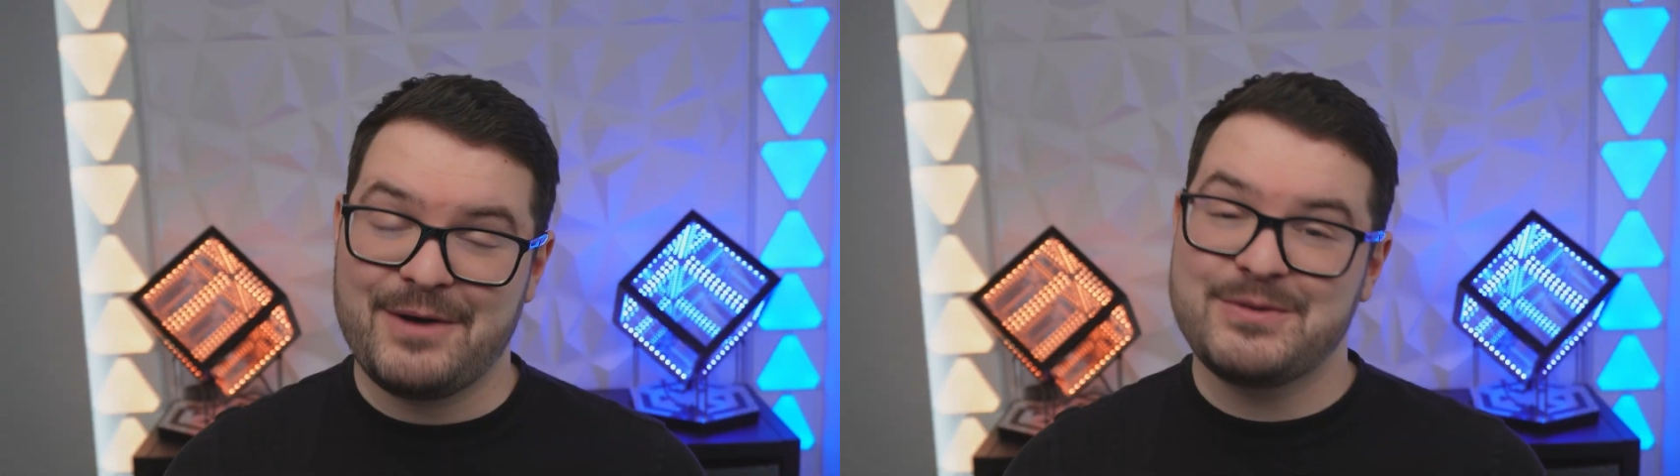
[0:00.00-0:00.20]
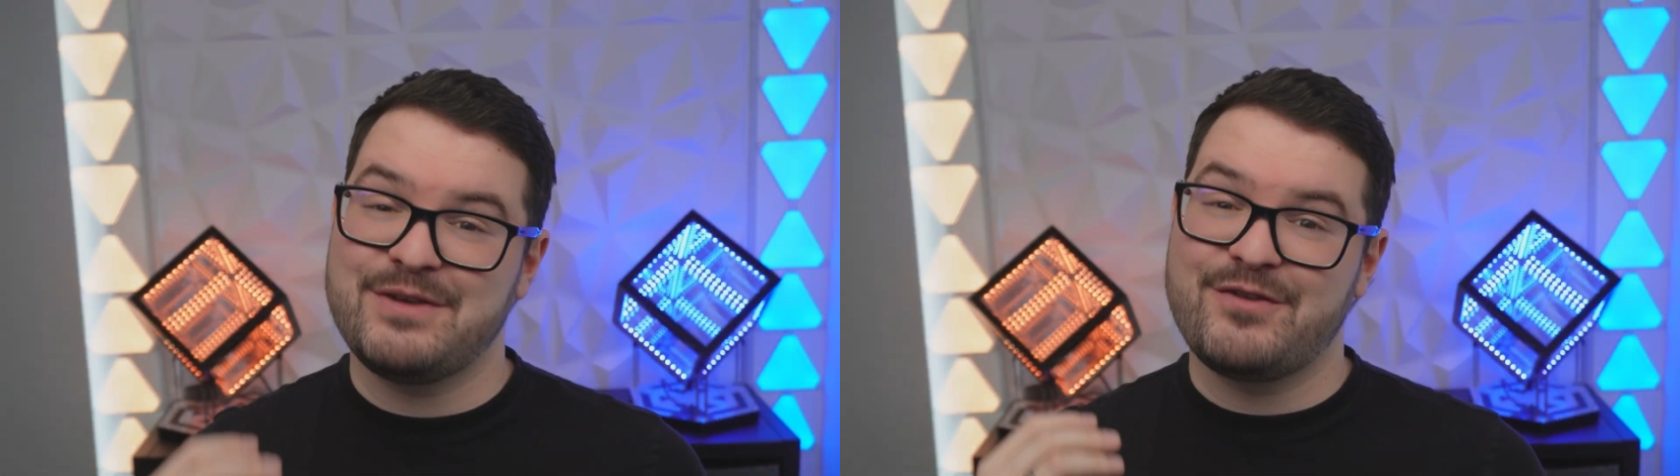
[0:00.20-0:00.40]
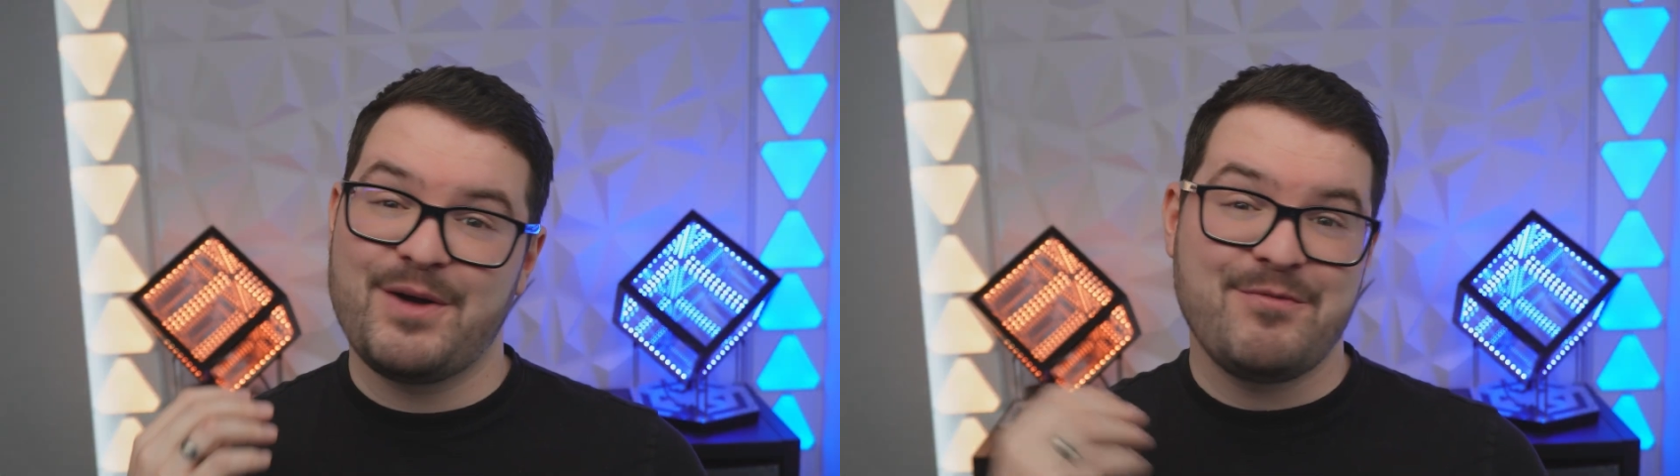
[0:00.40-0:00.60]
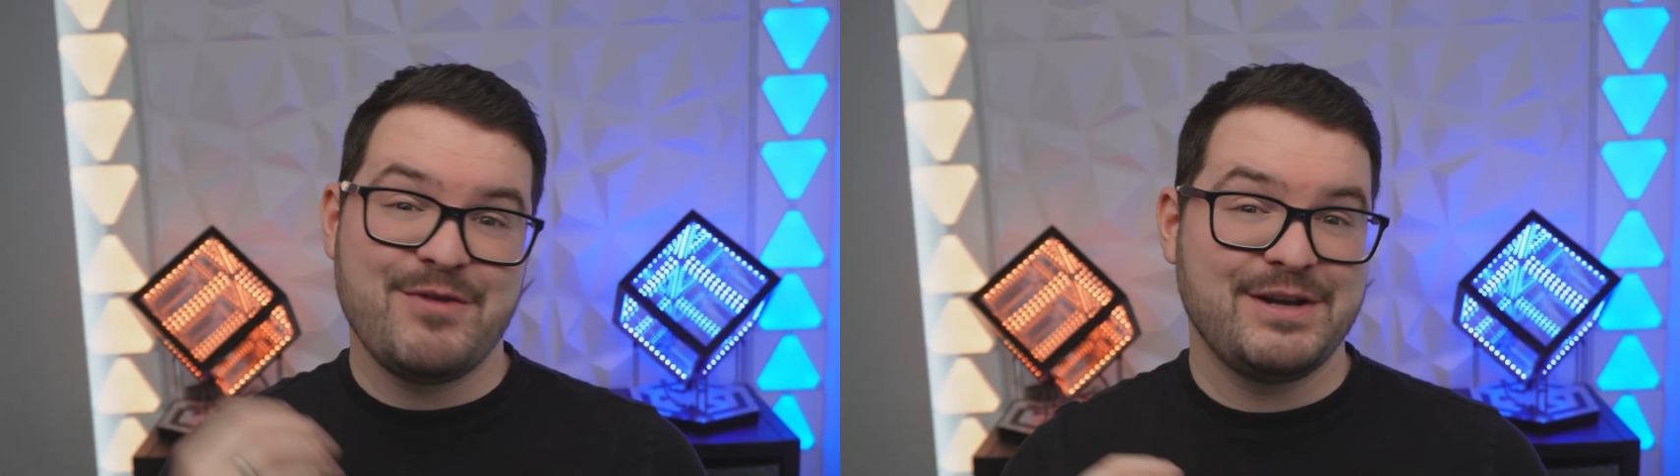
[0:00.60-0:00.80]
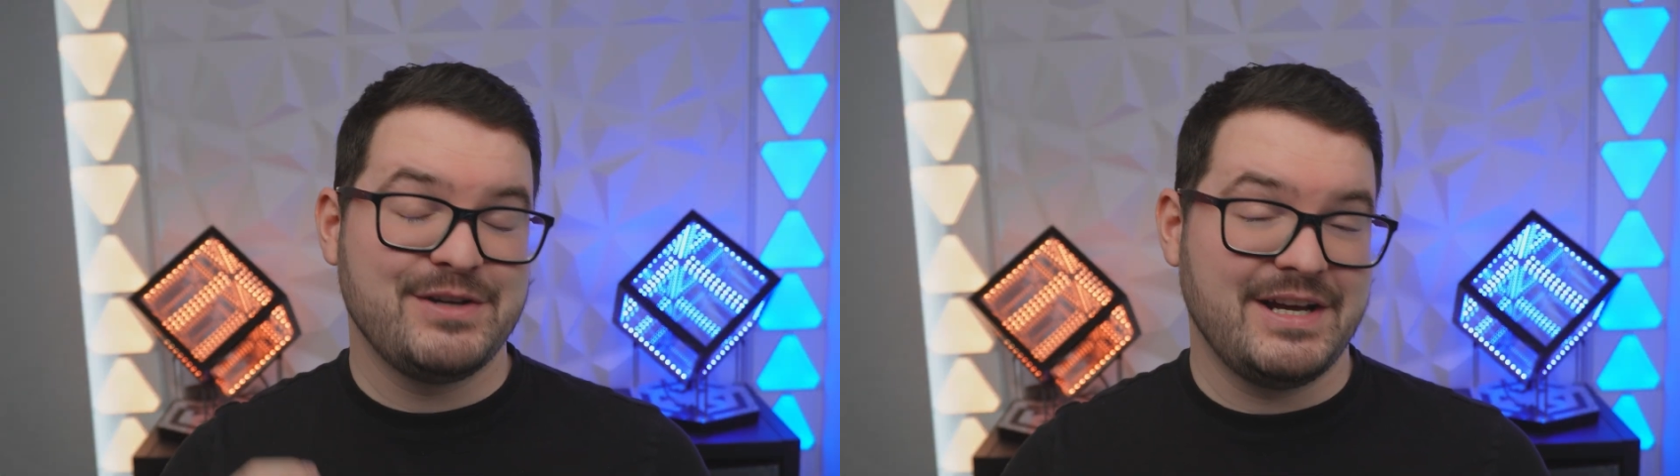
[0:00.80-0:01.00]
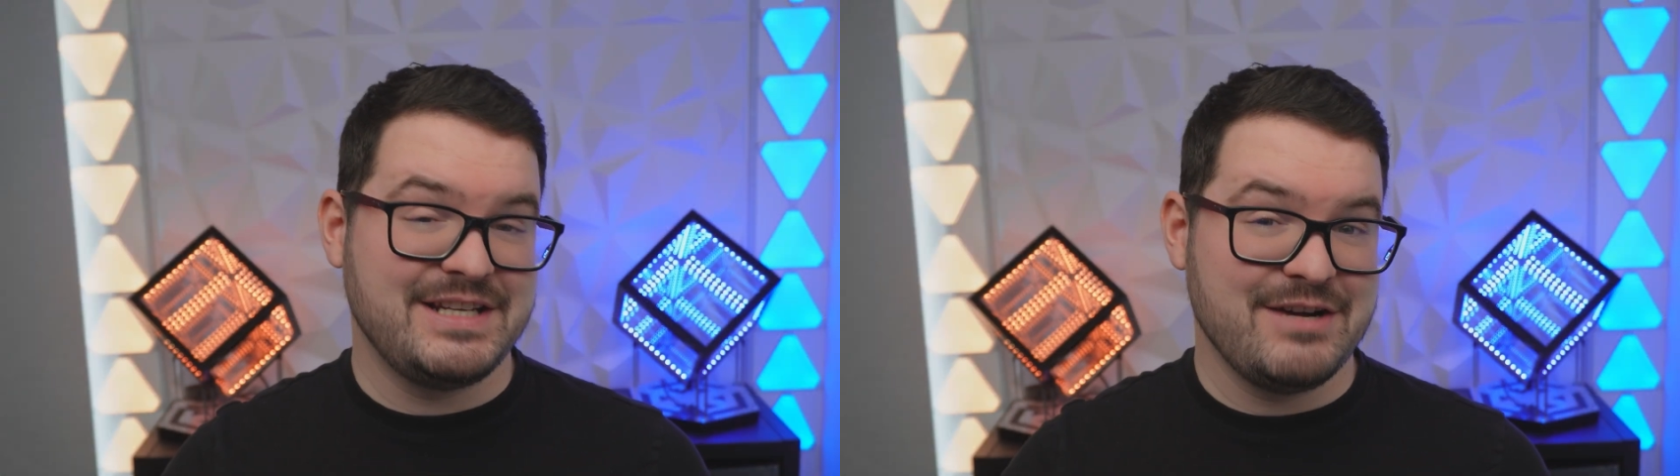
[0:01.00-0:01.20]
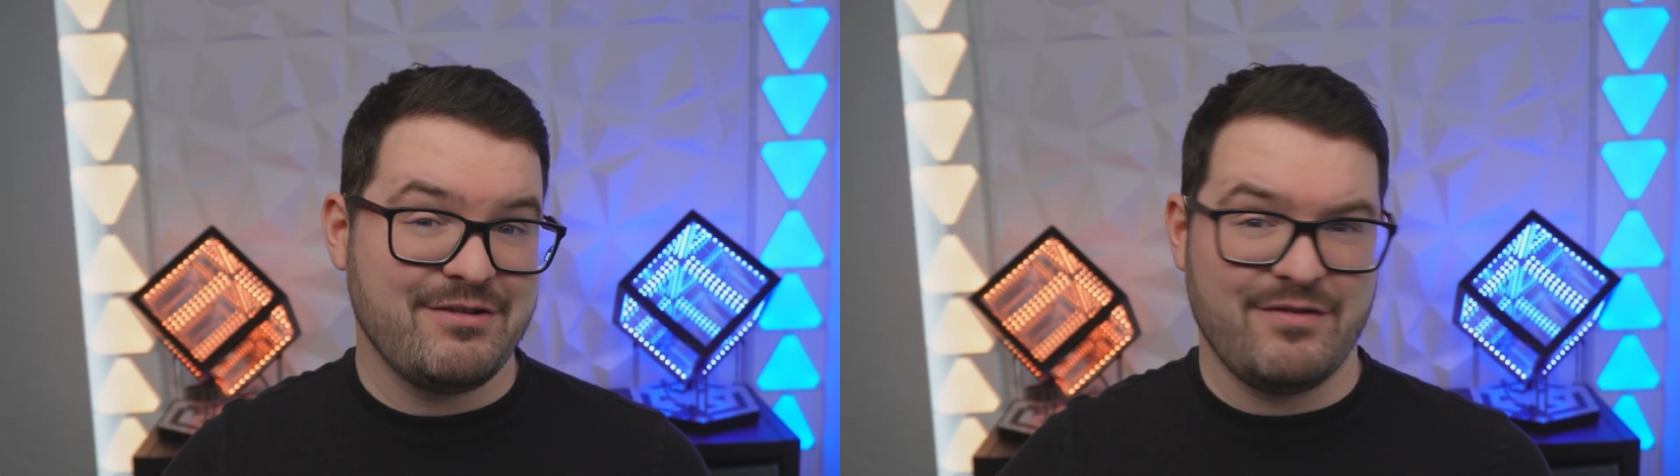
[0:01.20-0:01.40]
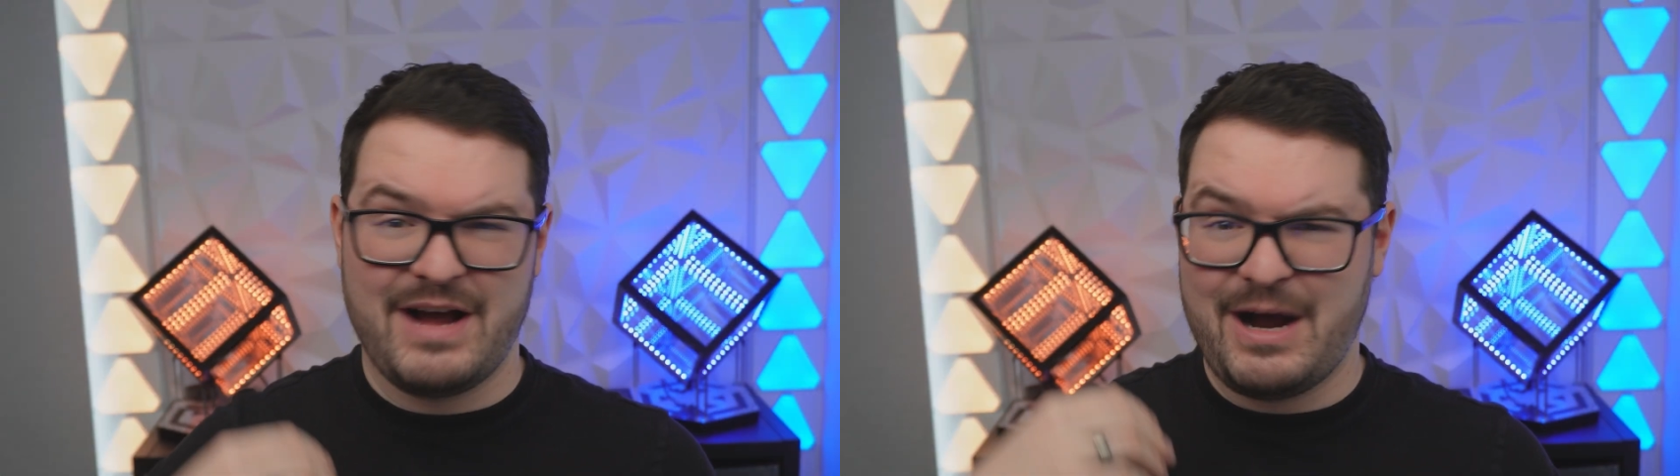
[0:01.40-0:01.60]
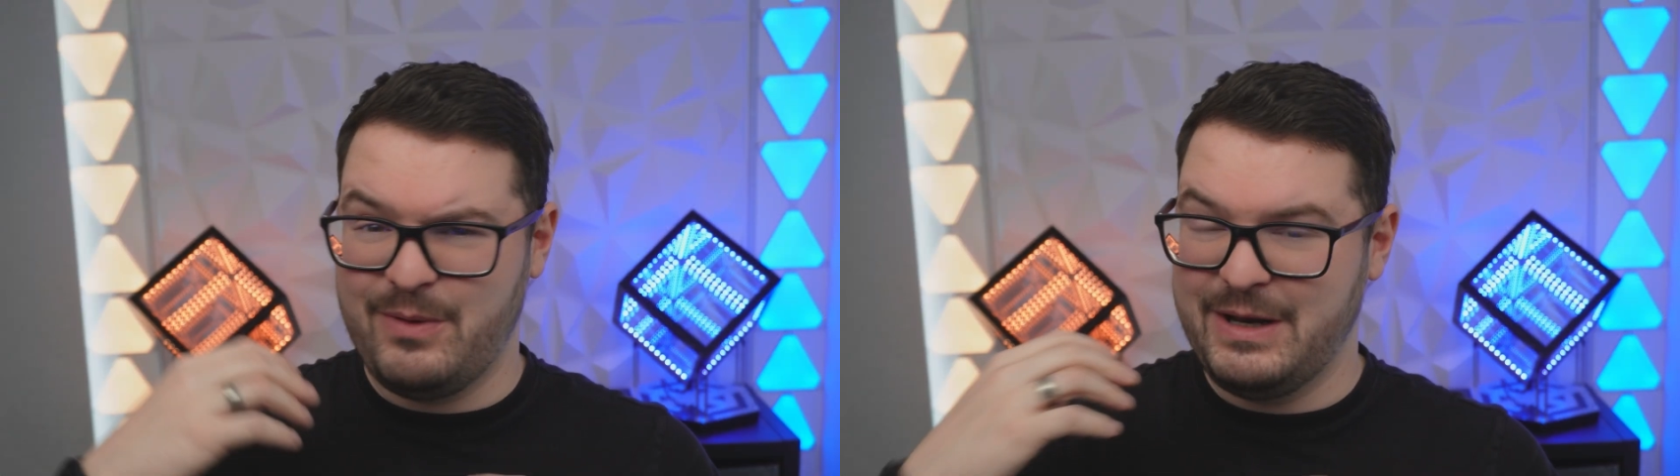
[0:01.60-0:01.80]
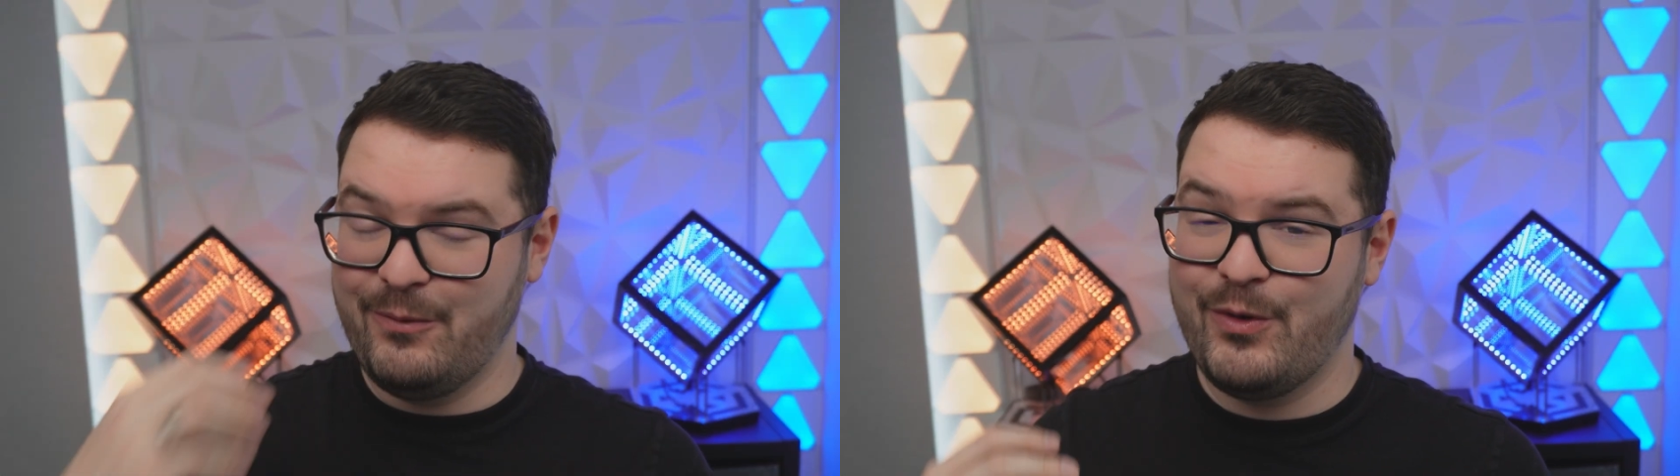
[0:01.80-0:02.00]
so I've got a pretty good idea of how well
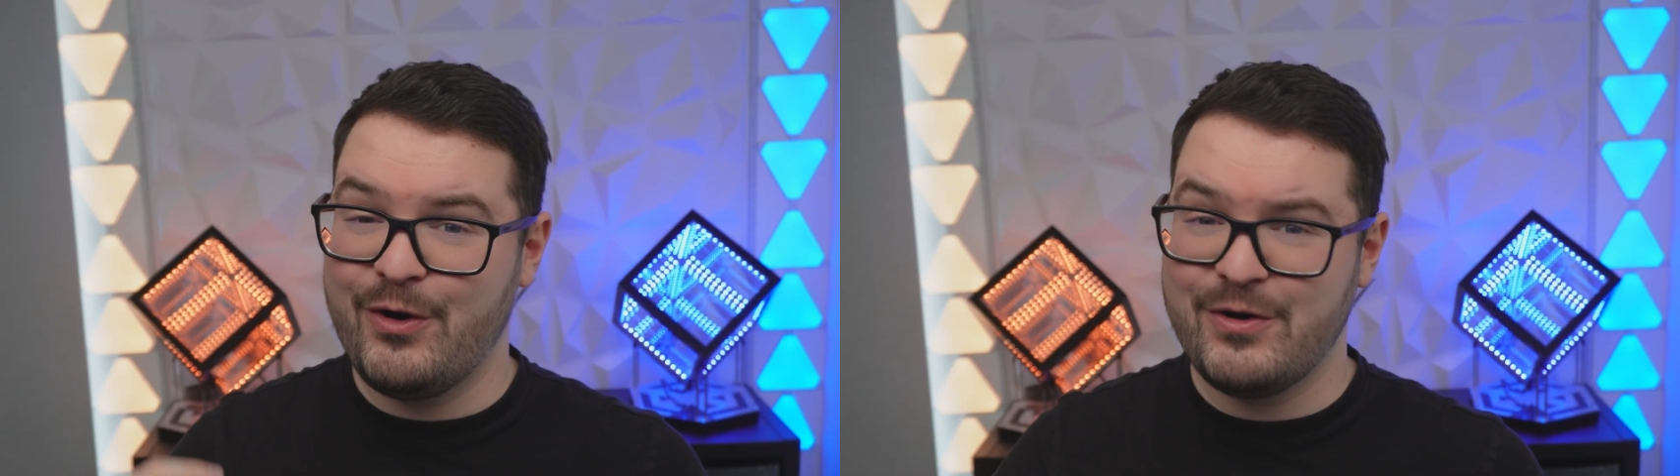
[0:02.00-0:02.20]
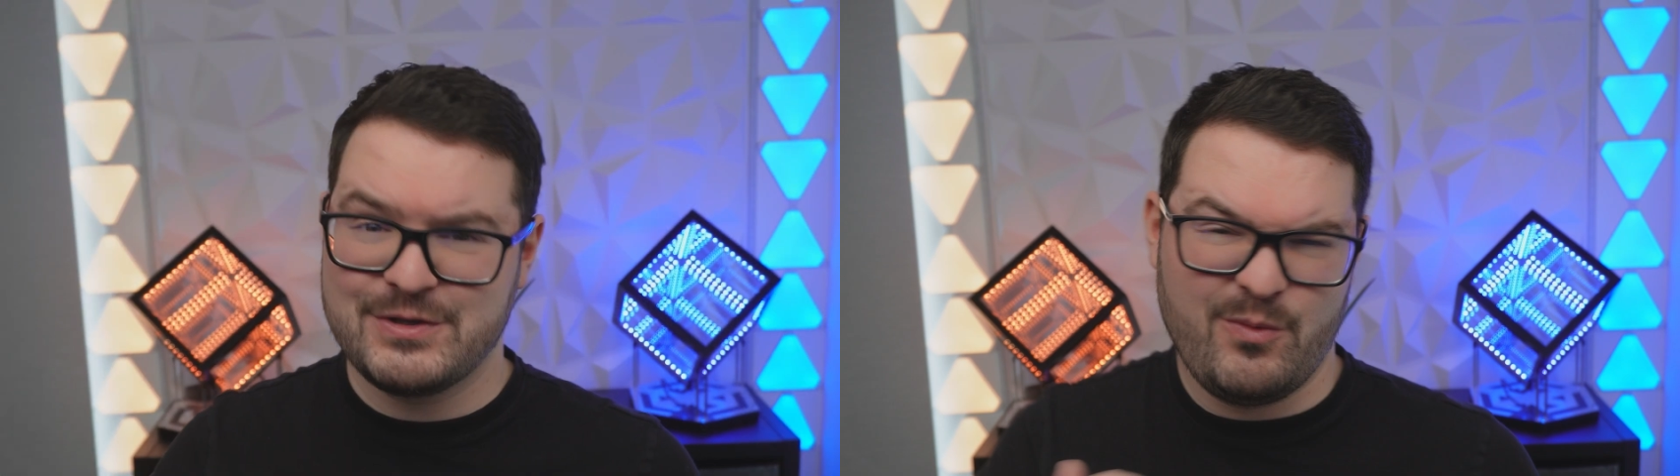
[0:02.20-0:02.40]
it works,